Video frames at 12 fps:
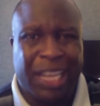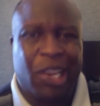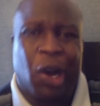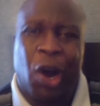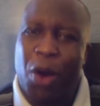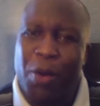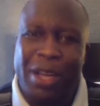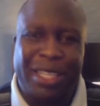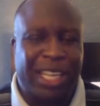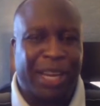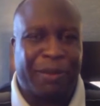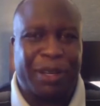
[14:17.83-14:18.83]
They
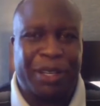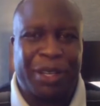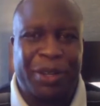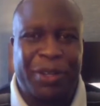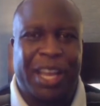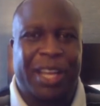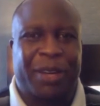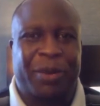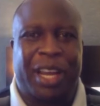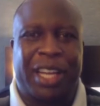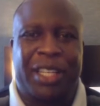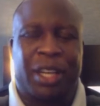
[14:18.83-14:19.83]
always seem to do that,
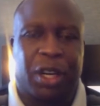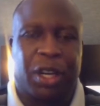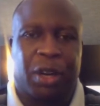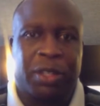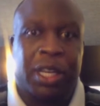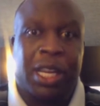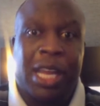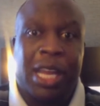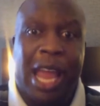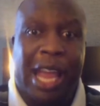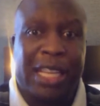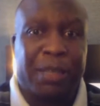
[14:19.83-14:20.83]
create turnovers,
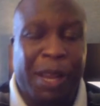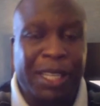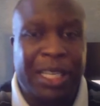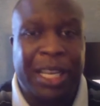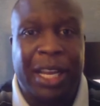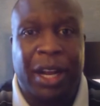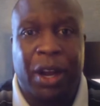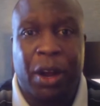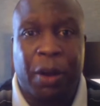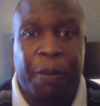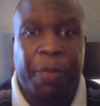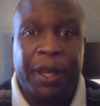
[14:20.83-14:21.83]
especially at
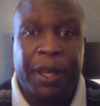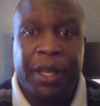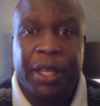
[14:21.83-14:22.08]
home.